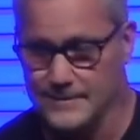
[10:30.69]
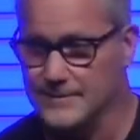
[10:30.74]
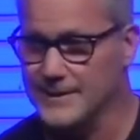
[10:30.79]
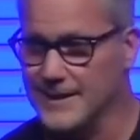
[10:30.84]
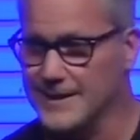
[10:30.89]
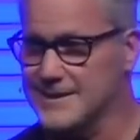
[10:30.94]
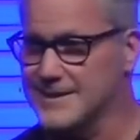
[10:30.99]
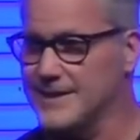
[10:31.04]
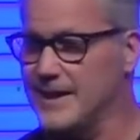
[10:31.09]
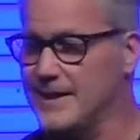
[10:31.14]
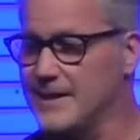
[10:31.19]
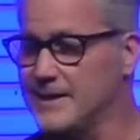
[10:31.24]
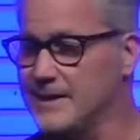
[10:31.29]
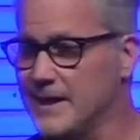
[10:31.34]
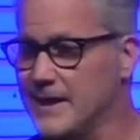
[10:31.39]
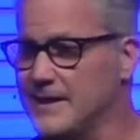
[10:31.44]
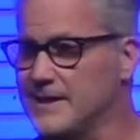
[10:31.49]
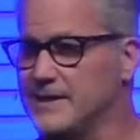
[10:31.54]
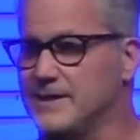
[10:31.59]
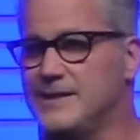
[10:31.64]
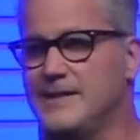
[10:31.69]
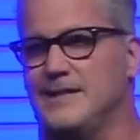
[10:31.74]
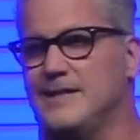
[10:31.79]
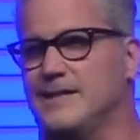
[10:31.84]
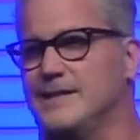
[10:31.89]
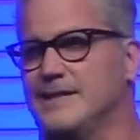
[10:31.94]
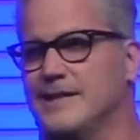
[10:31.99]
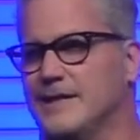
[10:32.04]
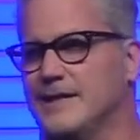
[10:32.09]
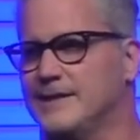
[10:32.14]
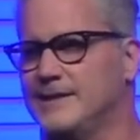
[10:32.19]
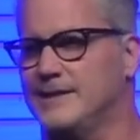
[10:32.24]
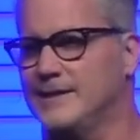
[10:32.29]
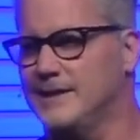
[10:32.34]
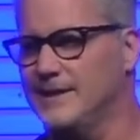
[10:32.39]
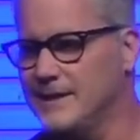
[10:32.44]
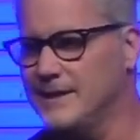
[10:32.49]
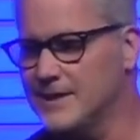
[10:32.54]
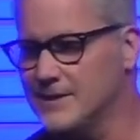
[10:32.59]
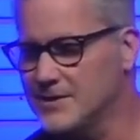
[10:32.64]
Isaiah 19
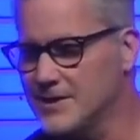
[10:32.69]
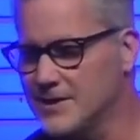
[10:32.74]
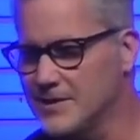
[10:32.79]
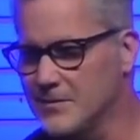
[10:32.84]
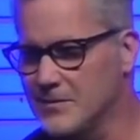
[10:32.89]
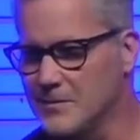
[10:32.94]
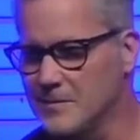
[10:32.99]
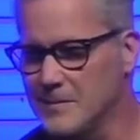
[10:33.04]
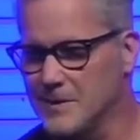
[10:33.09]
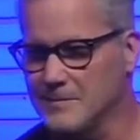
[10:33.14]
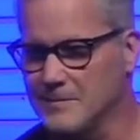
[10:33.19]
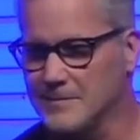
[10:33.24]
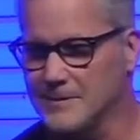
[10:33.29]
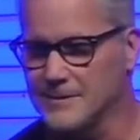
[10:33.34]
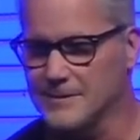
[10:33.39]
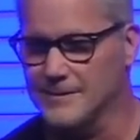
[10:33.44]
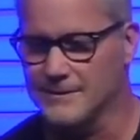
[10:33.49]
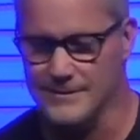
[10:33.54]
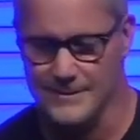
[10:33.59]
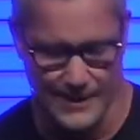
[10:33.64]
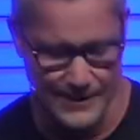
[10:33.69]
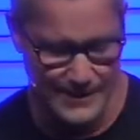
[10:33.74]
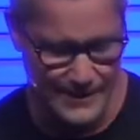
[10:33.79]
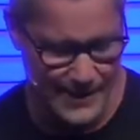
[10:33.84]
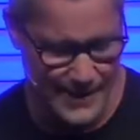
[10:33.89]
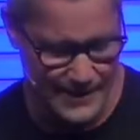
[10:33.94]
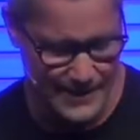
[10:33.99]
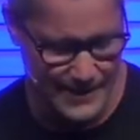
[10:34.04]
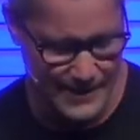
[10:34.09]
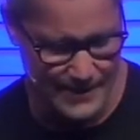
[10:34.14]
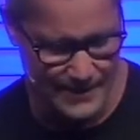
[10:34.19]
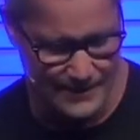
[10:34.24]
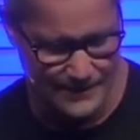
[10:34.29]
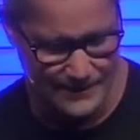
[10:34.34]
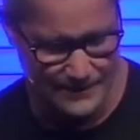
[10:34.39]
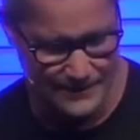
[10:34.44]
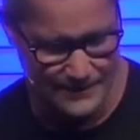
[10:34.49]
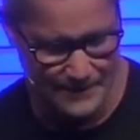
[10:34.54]
19, easy to remember. Jot that down.